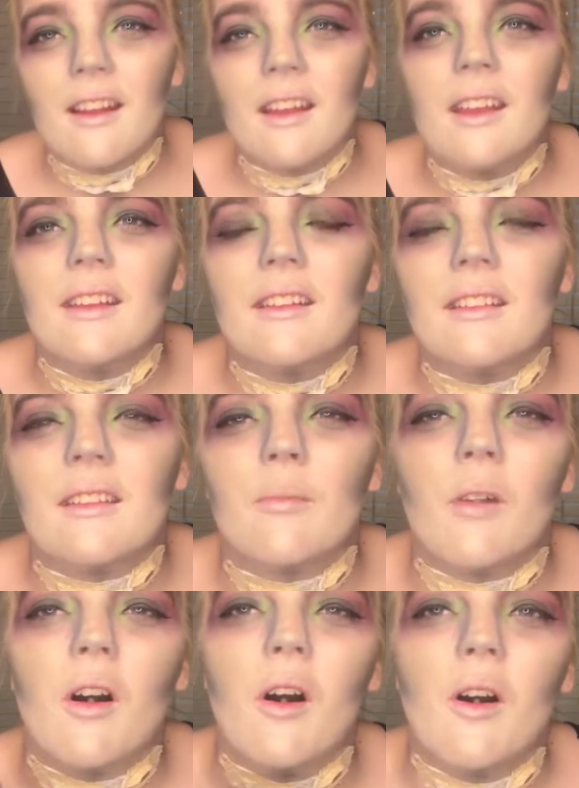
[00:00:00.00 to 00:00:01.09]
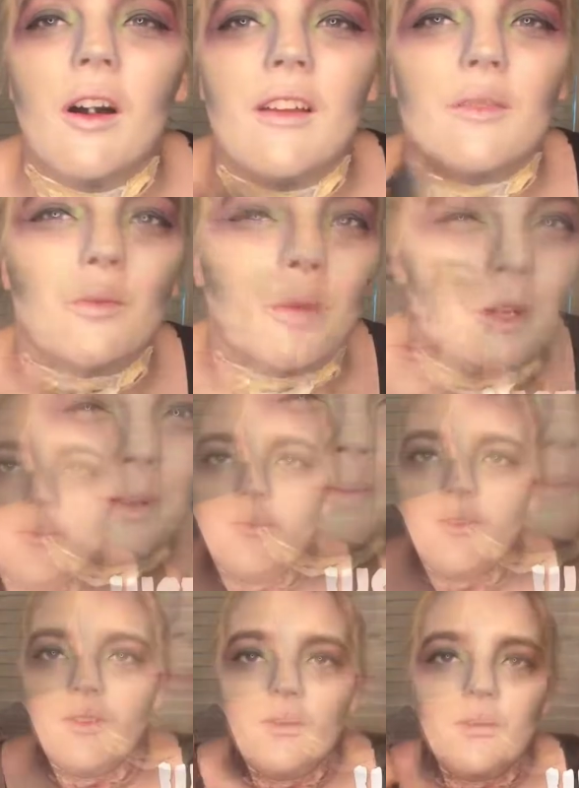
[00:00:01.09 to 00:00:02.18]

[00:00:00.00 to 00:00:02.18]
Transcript: it's all as my lips.